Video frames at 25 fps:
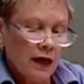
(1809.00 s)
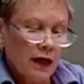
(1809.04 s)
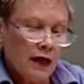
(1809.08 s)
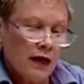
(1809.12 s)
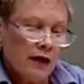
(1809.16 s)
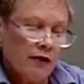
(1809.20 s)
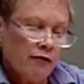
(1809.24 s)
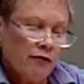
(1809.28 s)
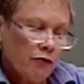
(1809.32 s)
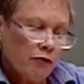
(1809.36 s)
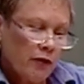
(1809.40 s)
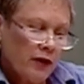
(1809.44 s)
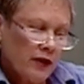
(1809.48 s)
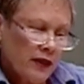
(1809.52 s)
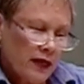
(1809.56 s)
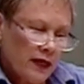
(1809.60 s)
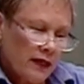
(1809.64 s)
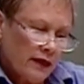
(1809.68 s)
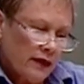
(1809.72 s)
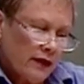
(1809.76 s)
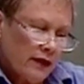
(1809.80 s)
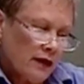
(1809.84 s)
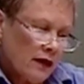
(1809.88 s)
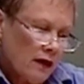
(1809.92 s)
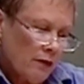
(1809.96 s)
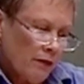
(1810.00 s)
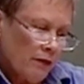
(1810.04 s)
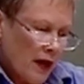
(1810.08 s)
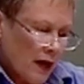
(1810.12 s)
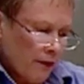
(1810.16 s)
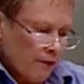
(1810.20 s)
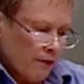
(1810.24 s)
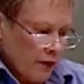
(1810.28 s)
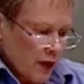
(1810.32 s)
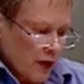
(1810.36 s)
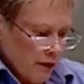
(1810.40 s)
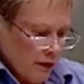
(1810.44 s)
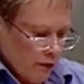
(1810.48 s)
If we then think
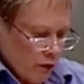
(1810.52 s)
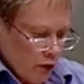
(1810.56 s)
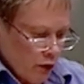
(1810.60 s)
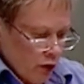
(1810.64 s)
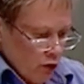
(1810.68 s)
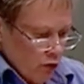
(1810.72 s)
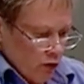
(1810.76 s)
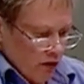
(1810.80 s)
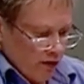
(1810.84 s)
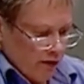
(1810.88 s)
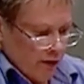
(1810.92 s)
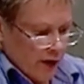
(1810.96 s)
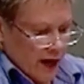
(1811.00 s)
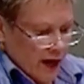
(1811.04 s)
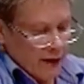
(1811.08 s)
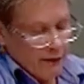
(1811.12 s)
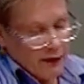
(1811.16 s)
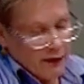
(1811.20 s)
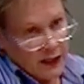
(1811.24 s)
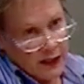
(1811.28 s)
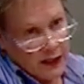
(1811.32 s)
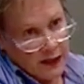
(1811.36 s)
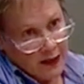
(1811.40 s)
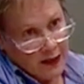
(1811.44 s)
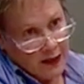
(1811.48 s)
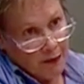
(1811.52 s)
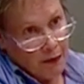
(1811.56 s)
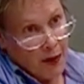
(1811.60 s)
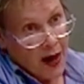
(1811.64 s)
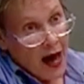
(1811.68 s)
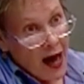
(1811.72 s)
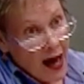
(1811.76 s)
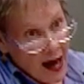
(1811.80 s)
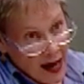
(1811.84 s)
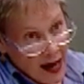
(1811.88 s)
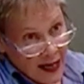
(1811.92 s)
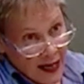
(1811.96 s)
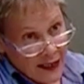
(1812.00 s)
about people who were famous in the
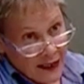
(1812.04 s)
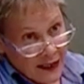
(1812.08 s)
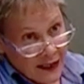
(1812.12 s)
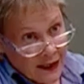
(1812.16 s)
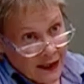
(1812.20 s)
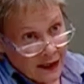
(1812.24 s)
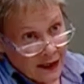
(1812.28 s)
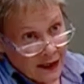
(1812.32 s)
past,